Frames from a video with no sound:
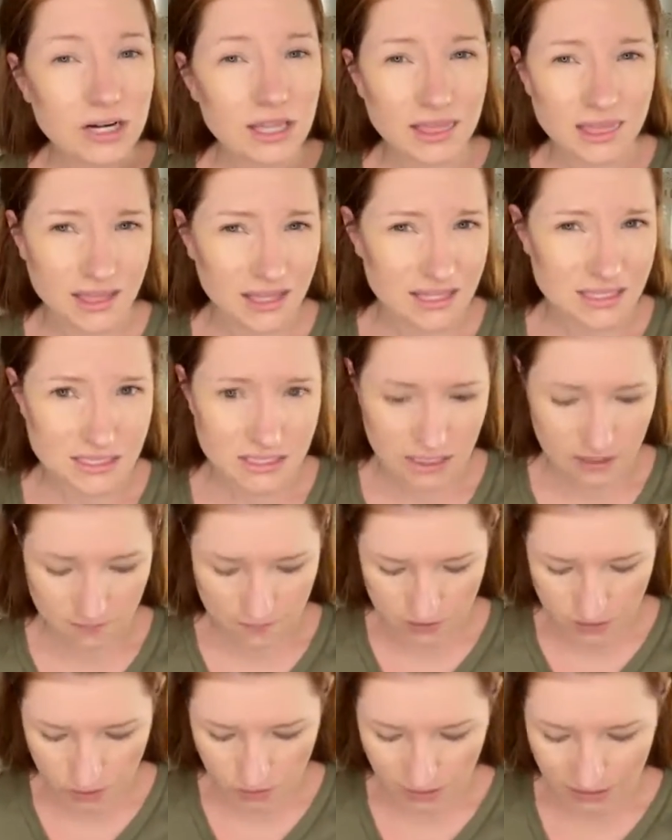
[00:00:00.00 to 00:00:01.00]
and I think it
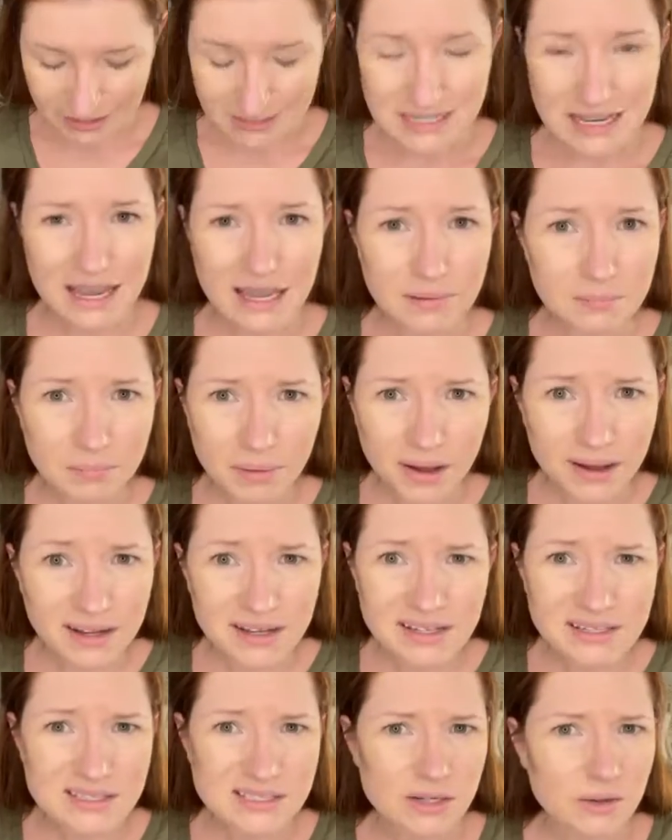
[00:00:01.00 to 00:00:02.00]
saves you like 10
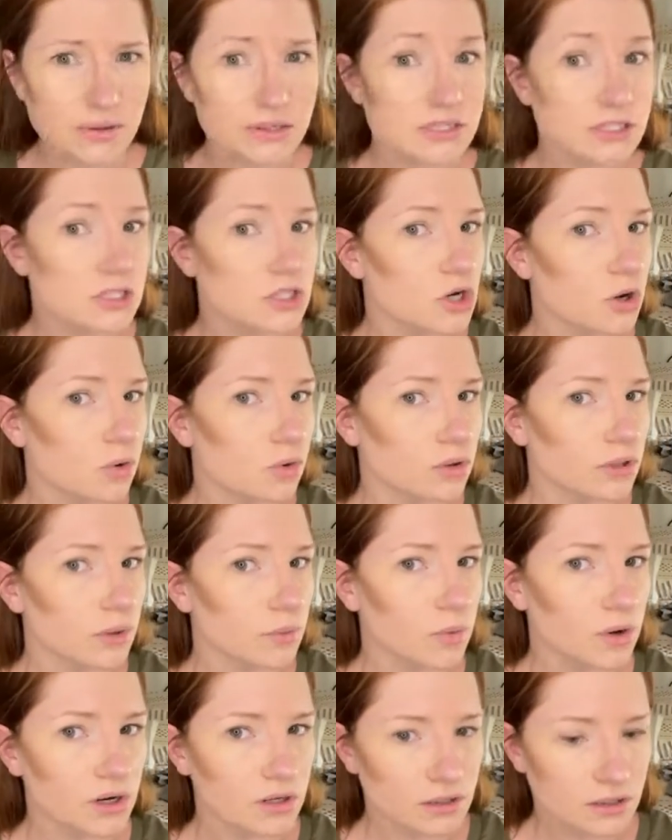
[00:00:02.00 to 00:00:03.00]
bucks, so it's totally
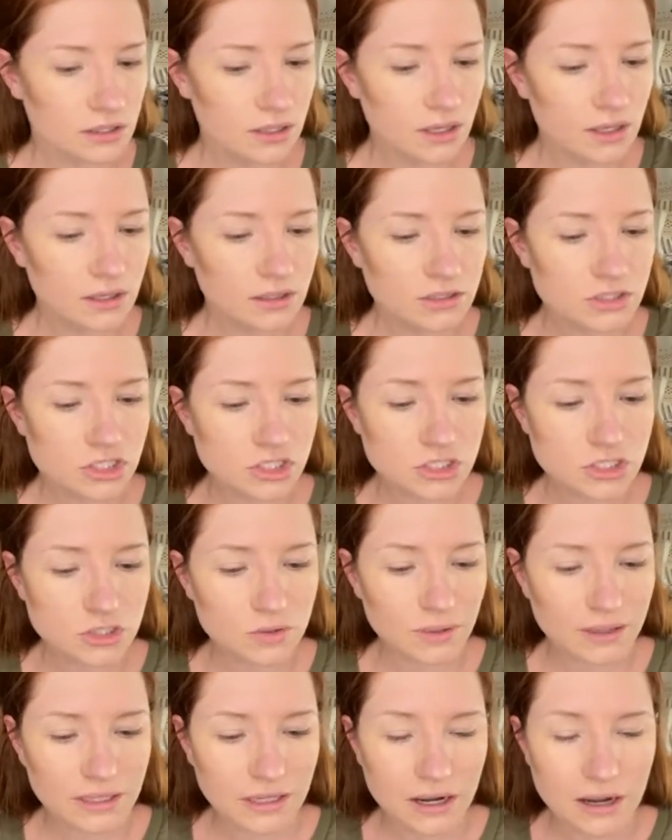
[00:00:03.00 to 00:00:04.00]
worth just
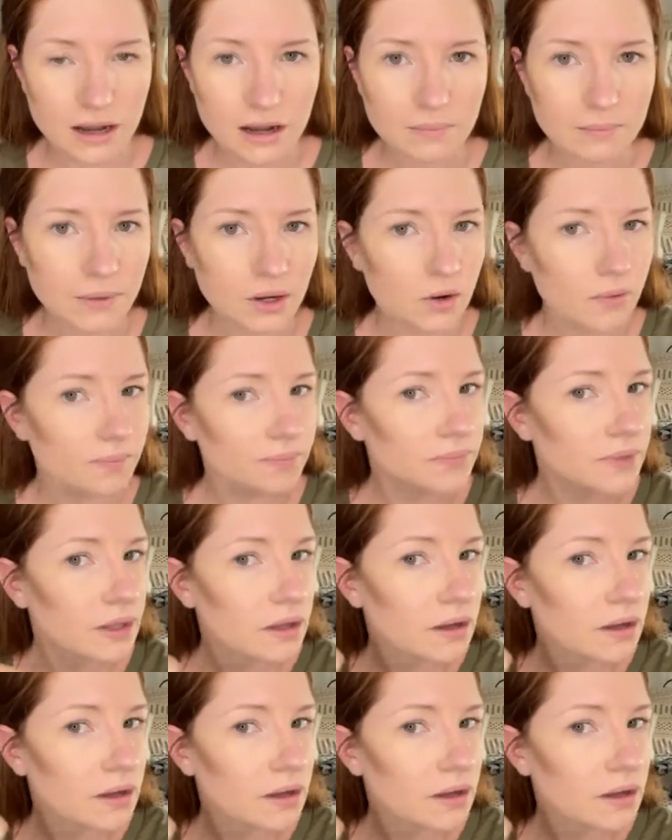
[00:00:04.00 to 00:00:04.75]
doing the combo.